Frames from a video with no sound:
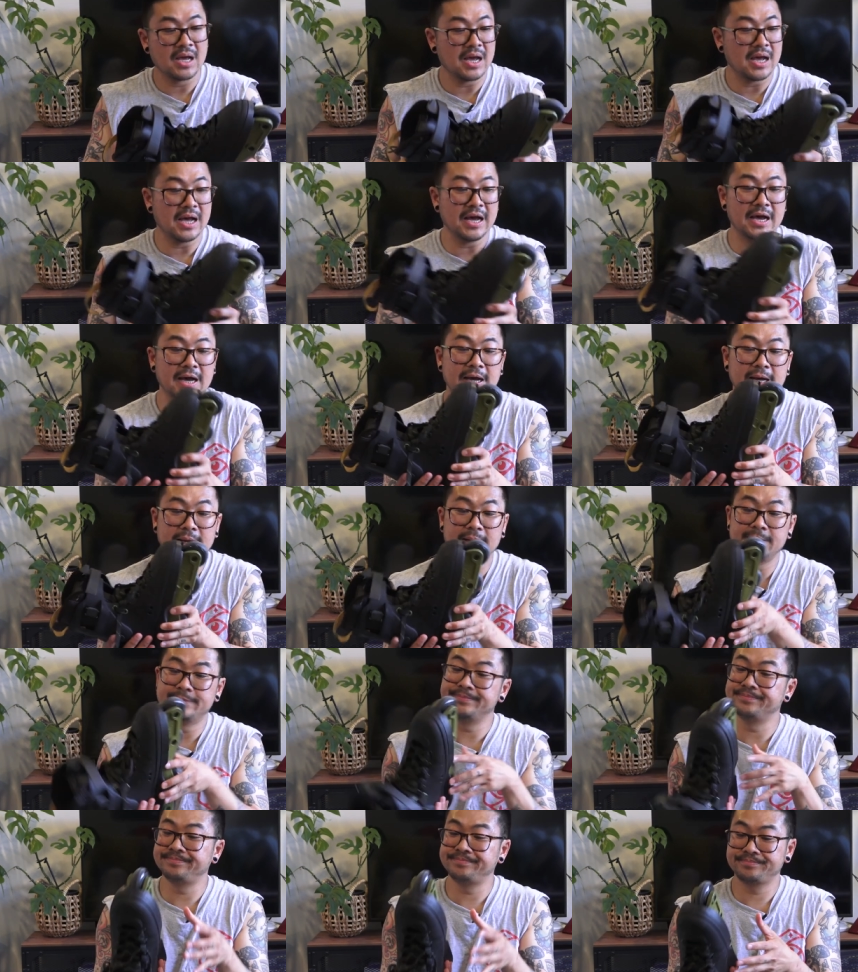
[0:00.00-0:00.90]

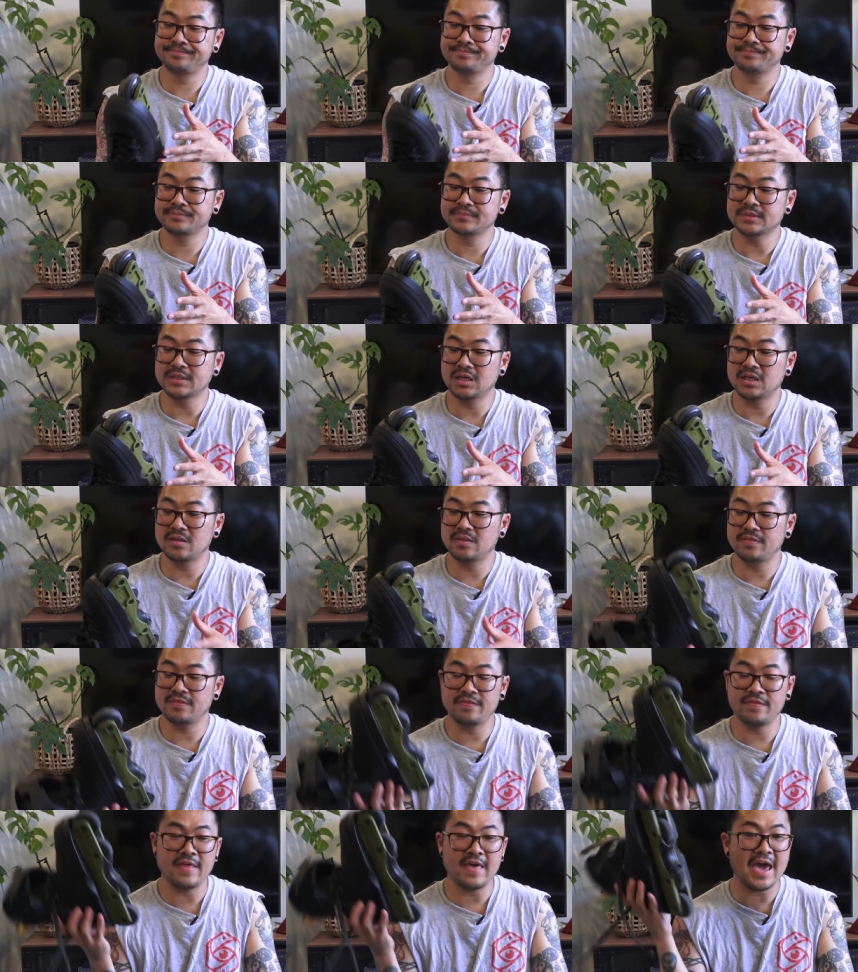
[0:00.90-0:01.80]
Um,
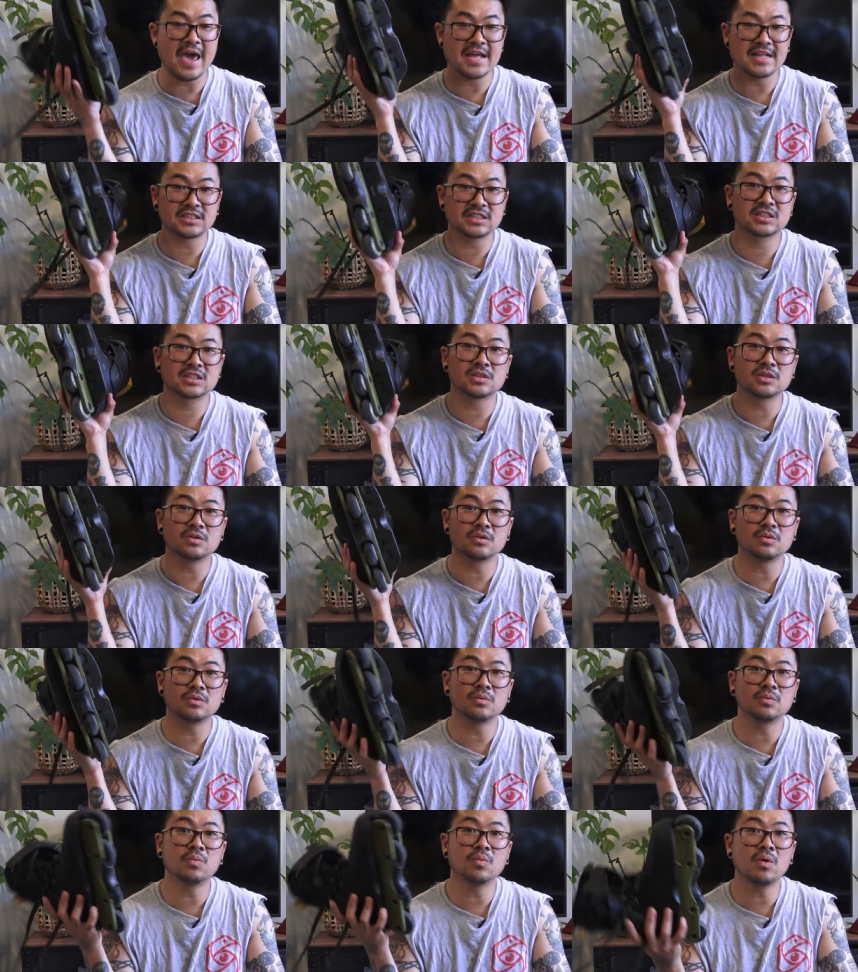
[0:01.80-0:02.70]
that's
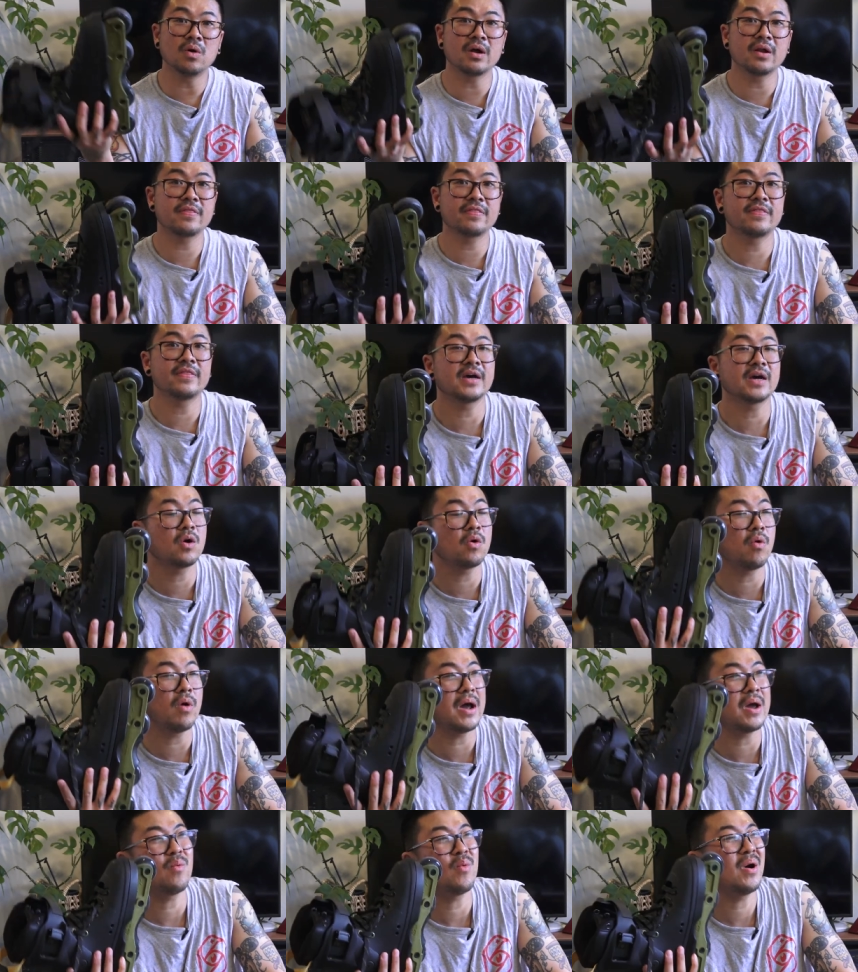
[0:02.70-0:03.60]
what they're
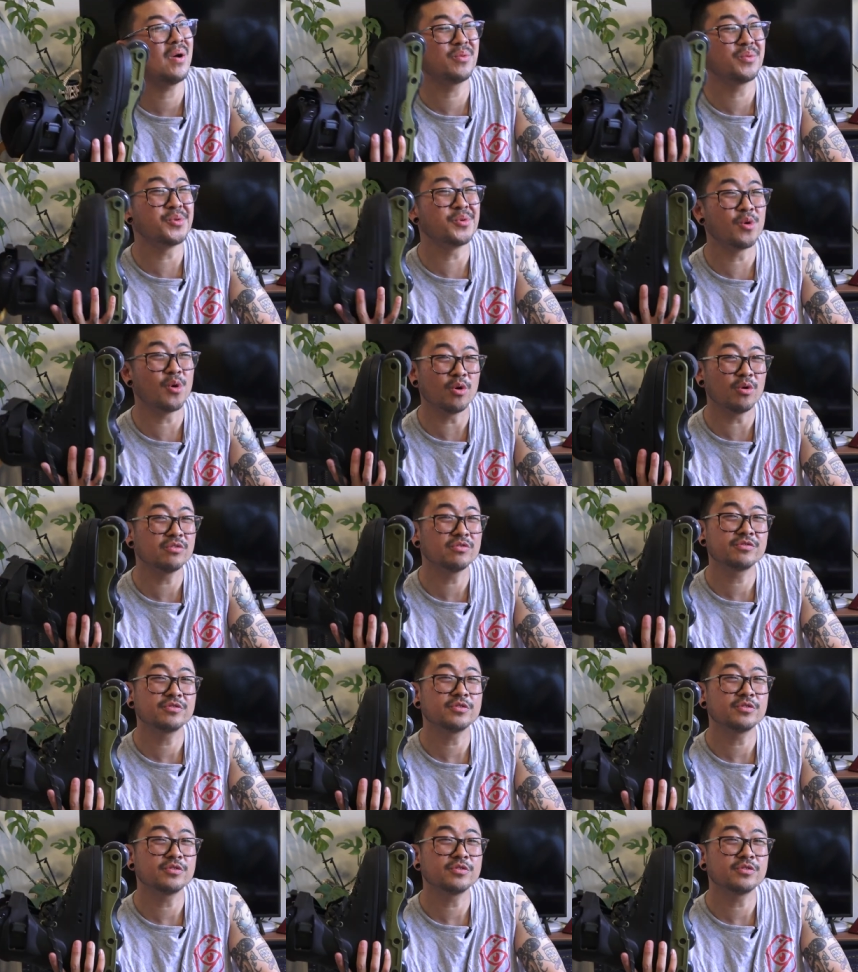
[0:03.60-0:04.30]
quite well known